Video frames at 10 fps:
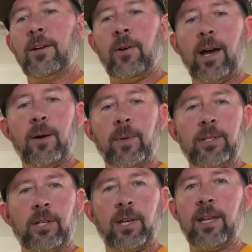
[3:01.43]
how
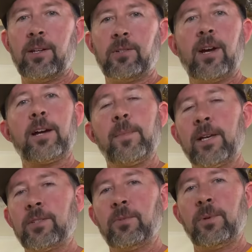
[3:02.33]
much a Kenda
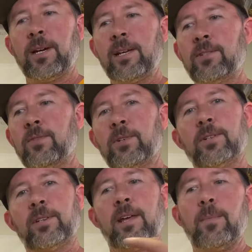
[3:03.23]
Trackmaster weighs
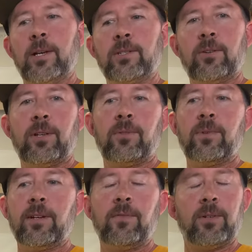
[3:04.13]
versus an
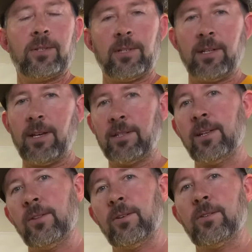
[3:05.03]
MX33 versus a Tuss
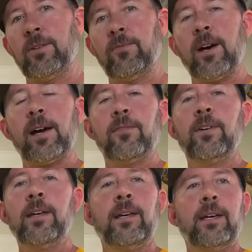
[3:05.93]
T35,
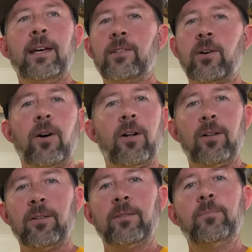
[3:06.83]
it's
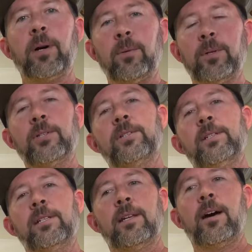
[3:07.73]
all published
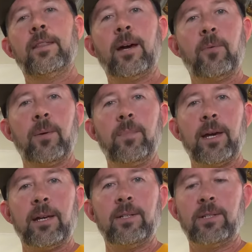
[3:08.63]
on that
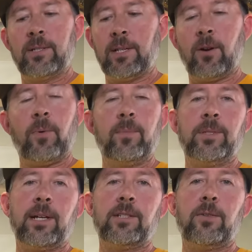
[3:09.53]
webpage in our
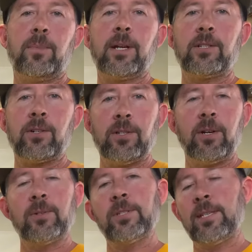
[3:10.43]
website. So make sure you
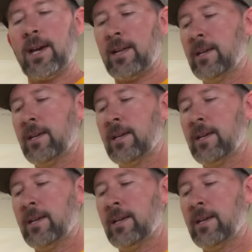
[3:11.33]
go see that.